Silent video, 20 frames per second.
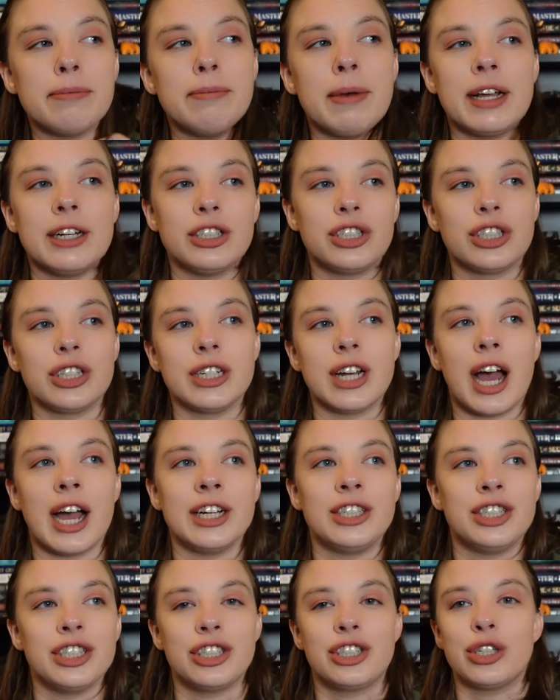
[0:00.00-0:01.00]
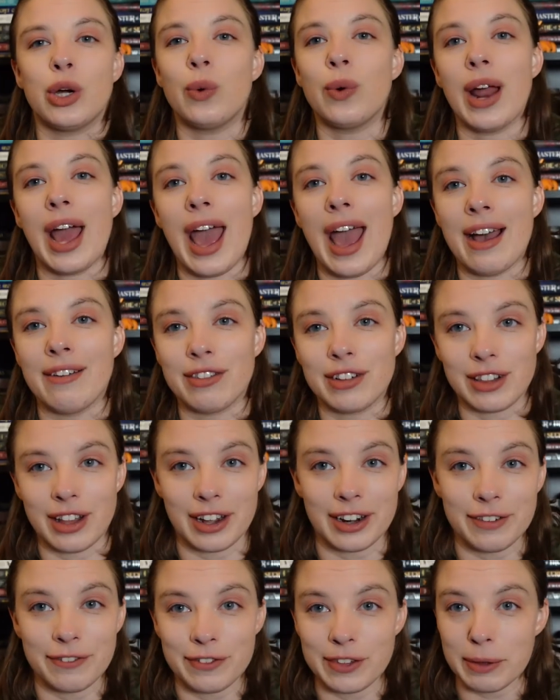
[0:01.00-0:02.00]
mention I just don't have a
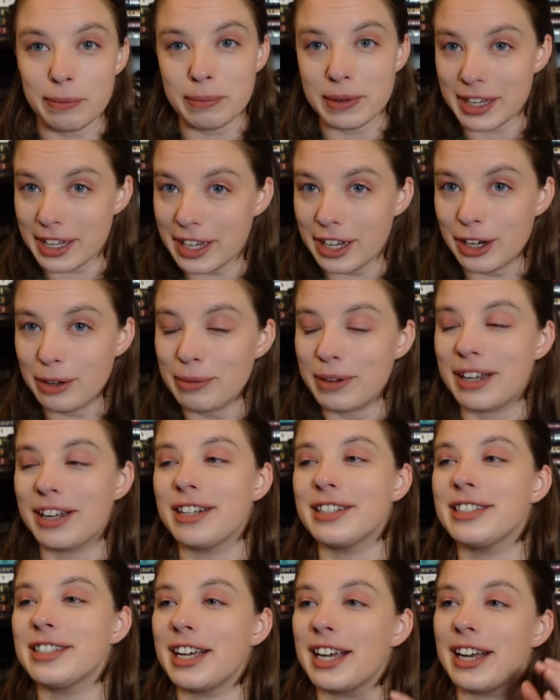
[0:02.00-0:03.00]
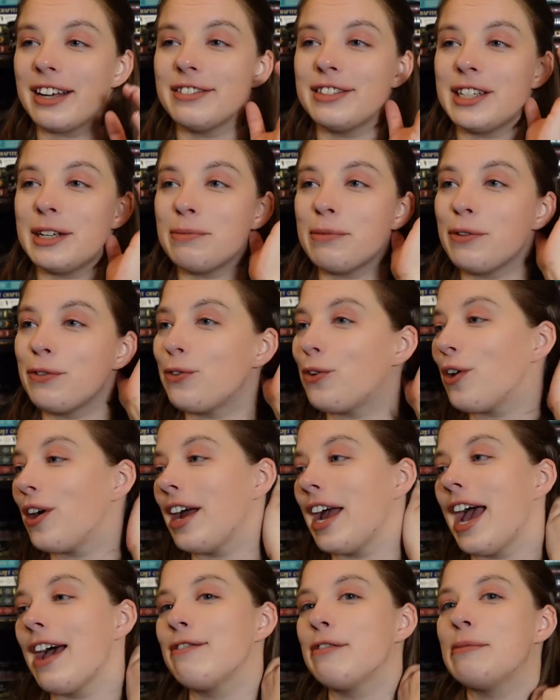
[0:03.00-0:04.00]
lot of them here because, like I've said before,
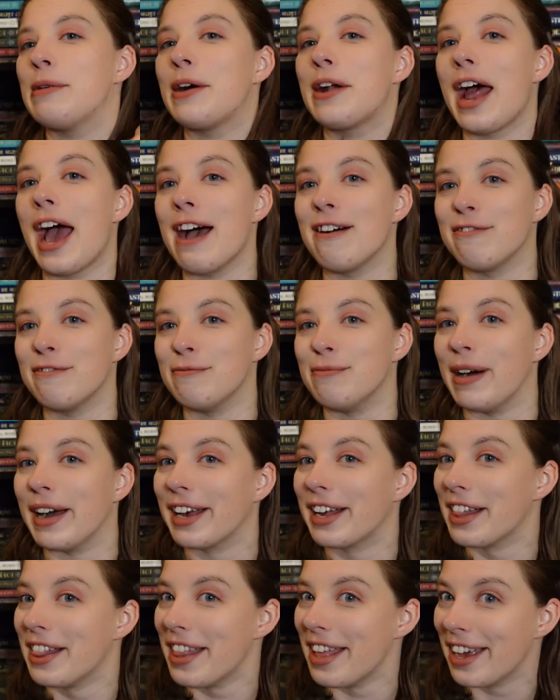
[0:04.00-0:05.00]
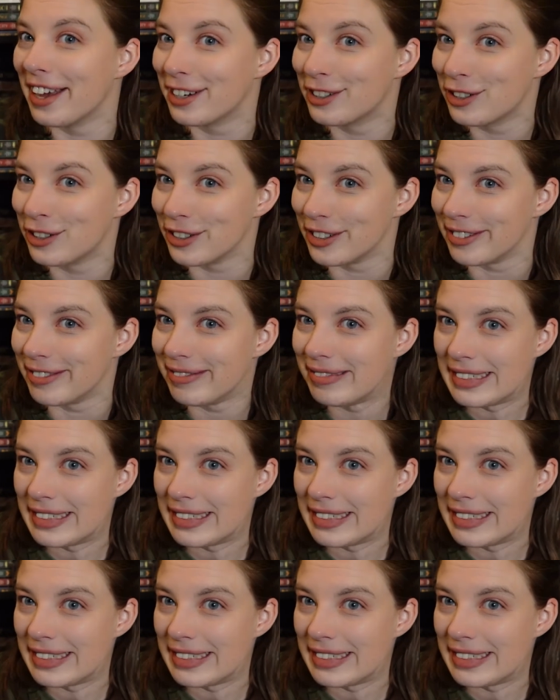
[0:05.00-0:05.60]
I have about half of my collection.